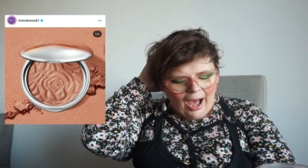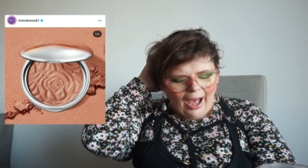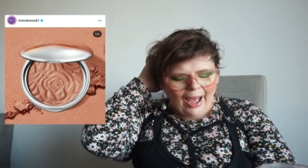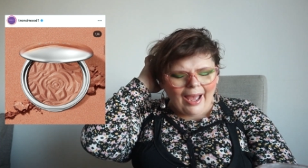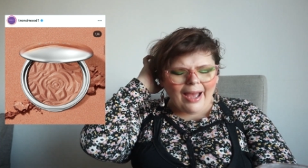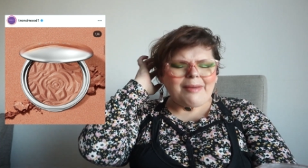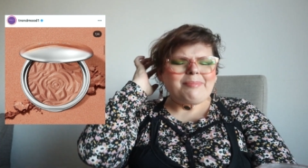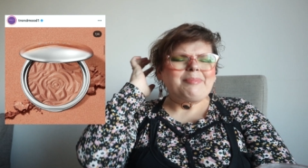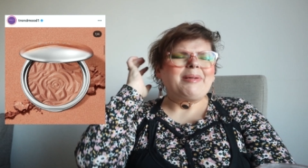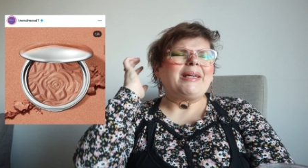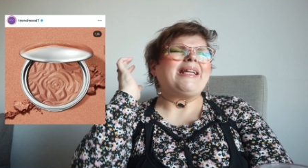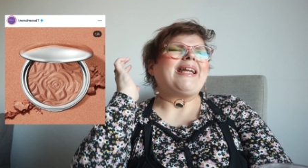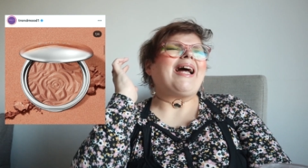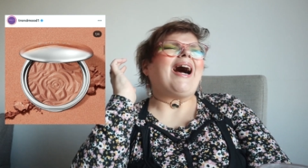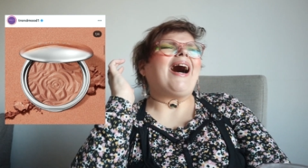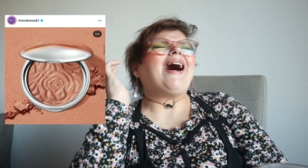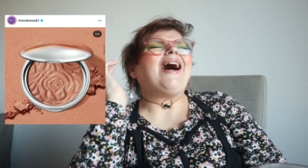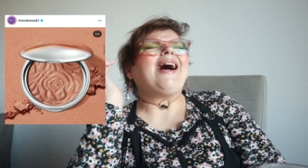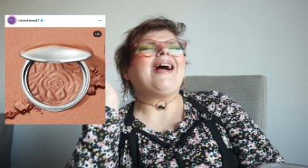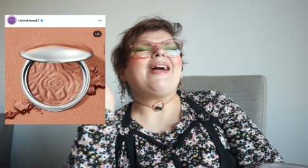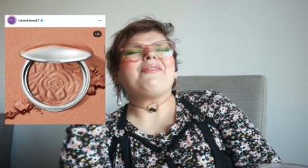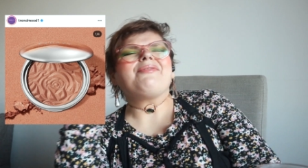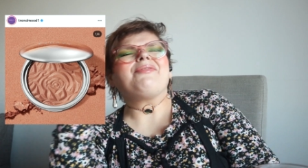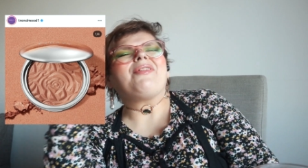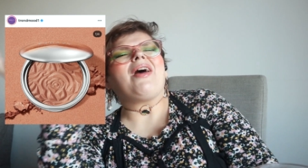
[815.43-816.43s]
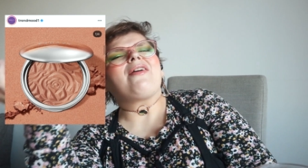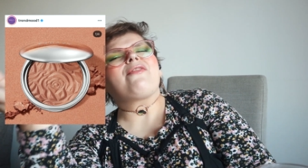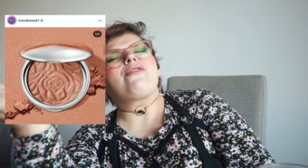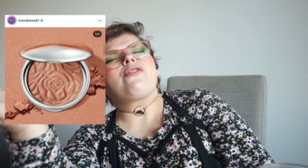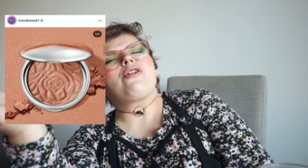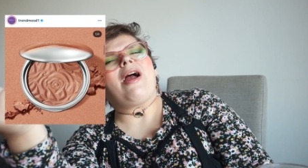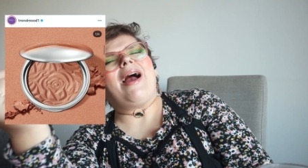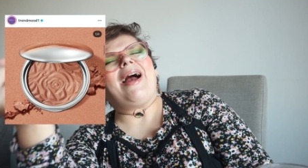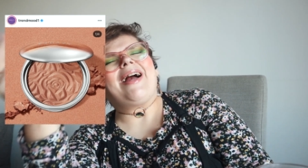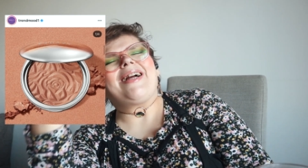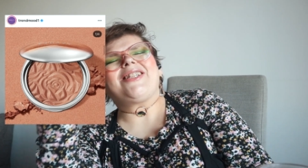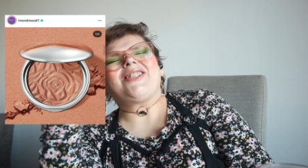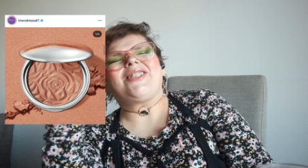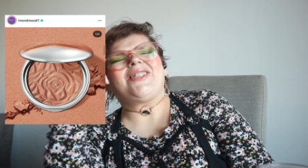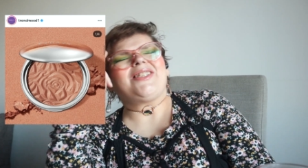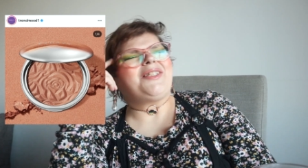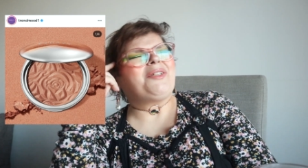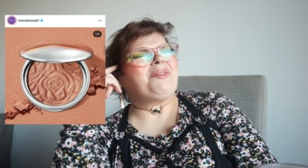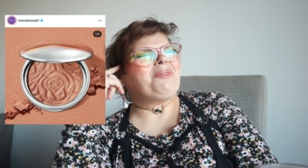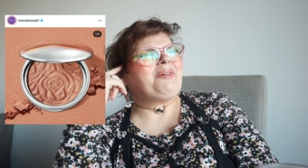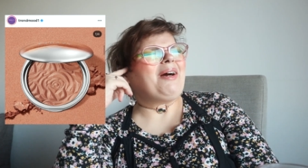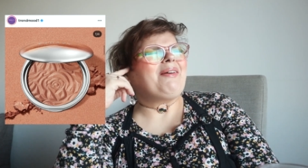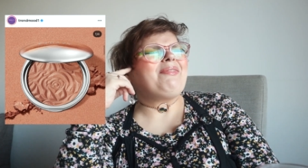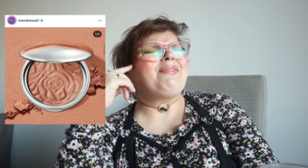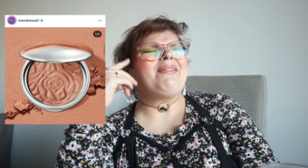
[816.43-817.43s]
I mean, I've never, actually, you
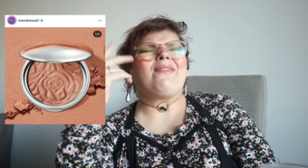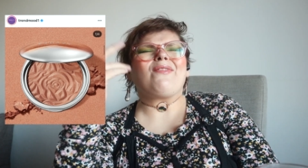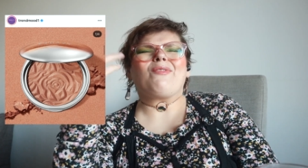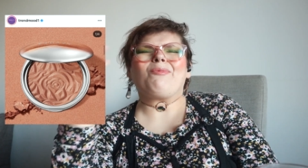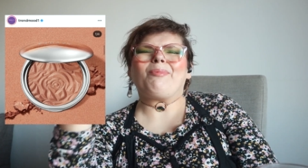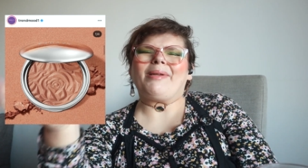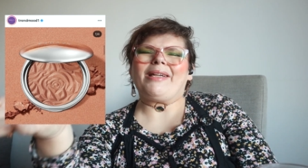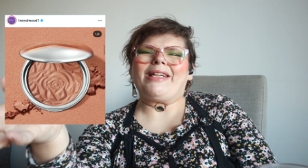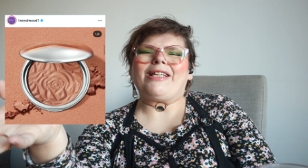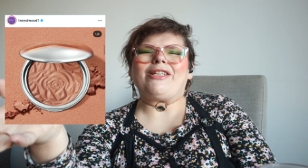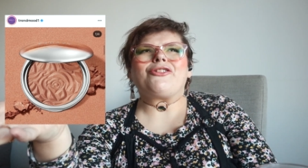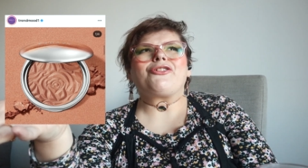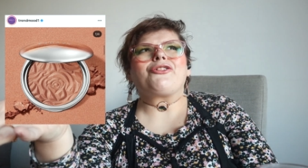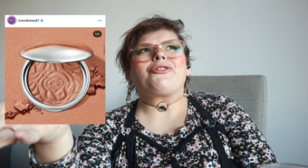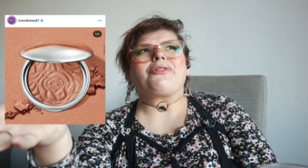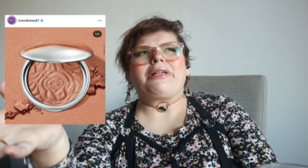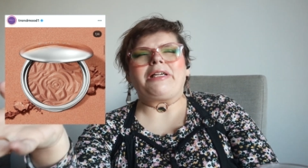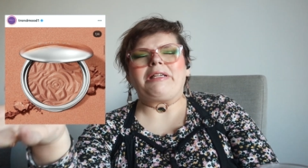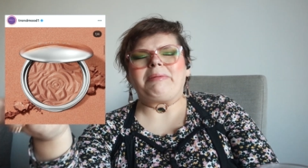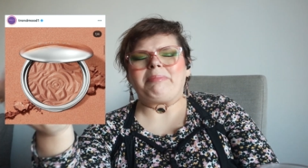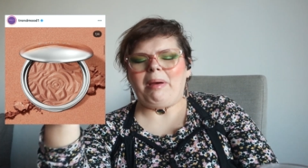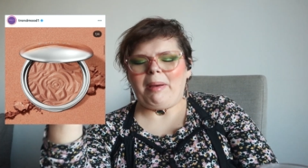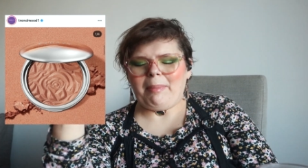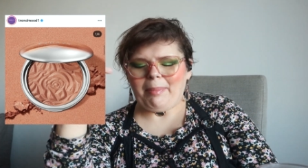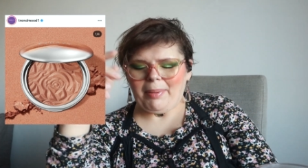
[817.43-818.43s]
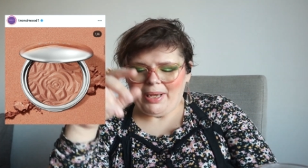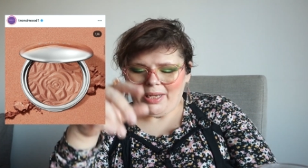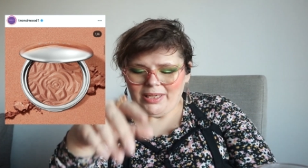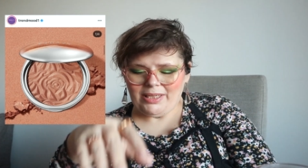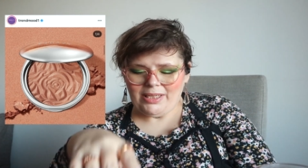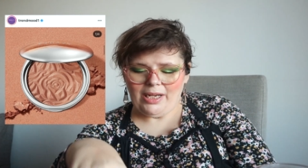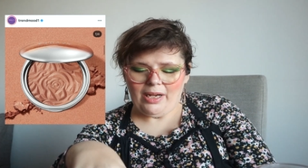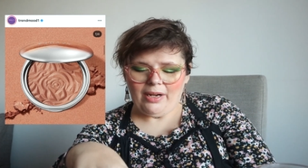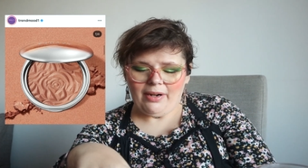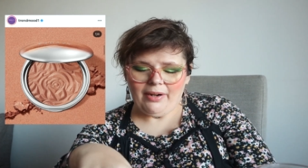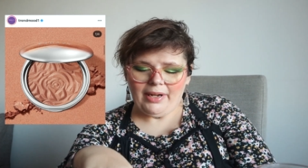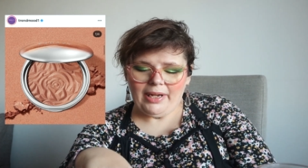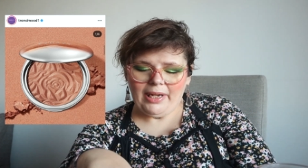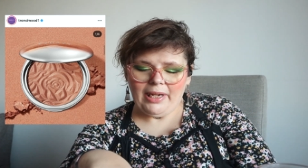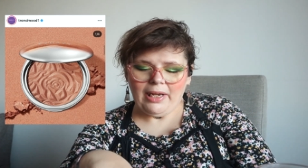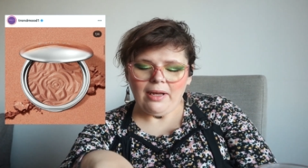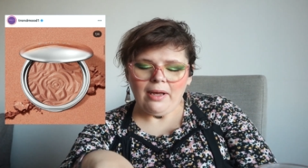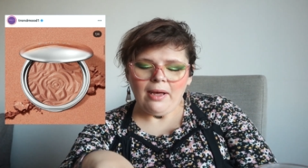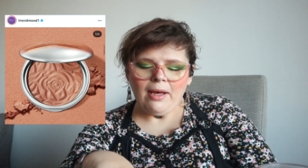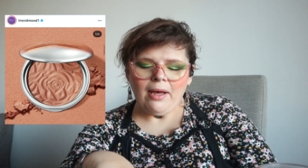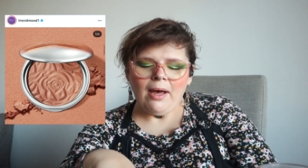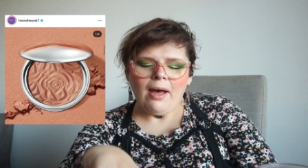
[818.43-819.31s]
know what? I've never been intrigued by By Terry.